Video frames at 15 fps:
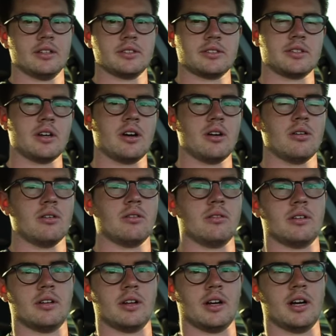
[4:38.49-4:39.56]
So
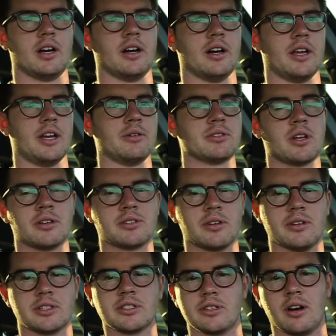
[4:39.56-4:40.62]
it was
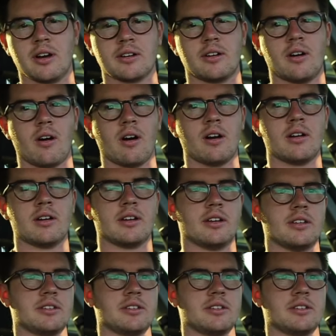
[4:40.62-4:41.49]
also a stock car.